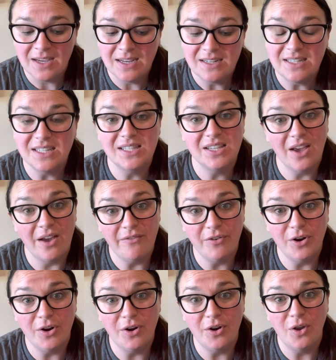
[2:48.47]

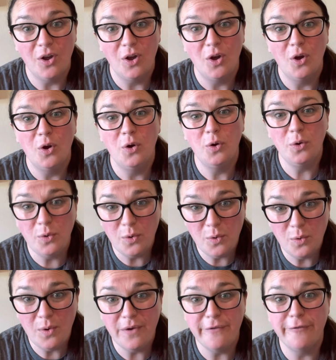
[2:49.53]
discovered
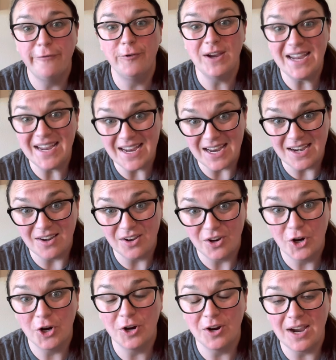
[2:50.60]
who freed
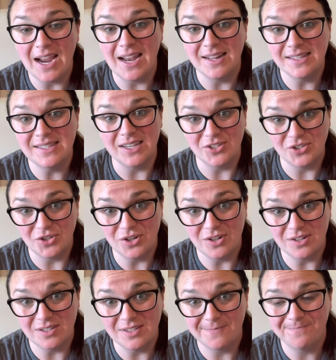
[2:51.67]
her
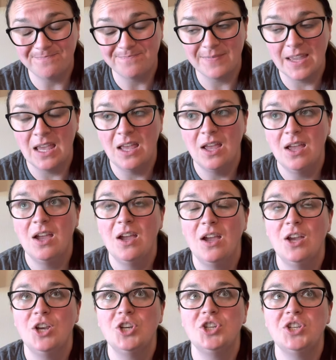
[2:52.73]
ancestors.
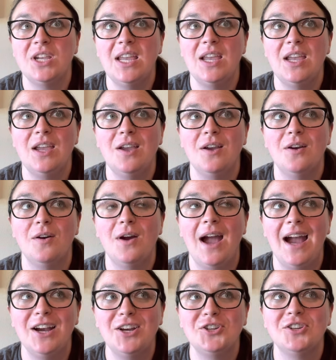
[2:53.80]
She
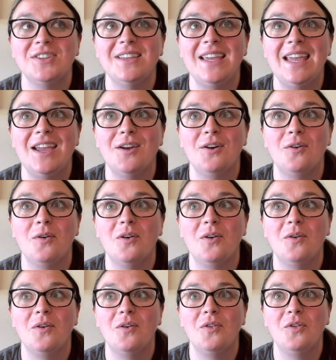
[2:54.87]
actually
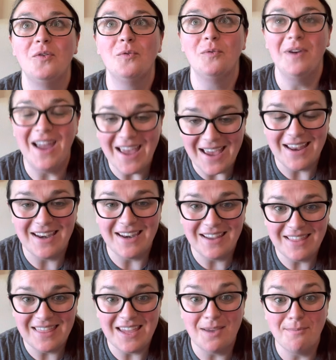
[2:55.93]
read
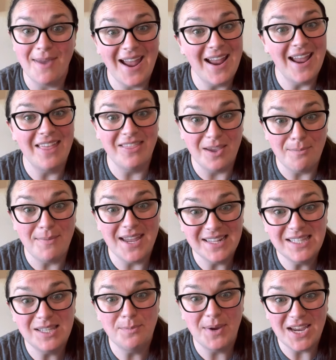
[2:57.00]
the, eman the
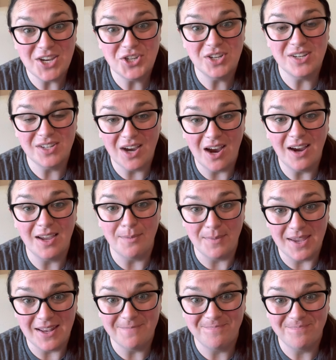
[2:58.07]
Emancipation
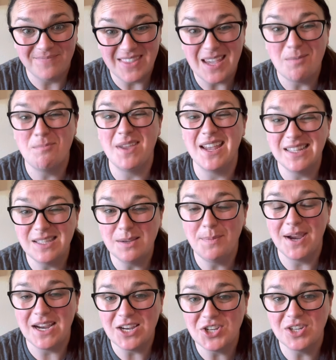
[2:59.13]
document, the
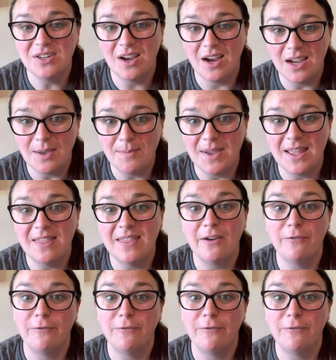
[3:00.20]
Emancipation document that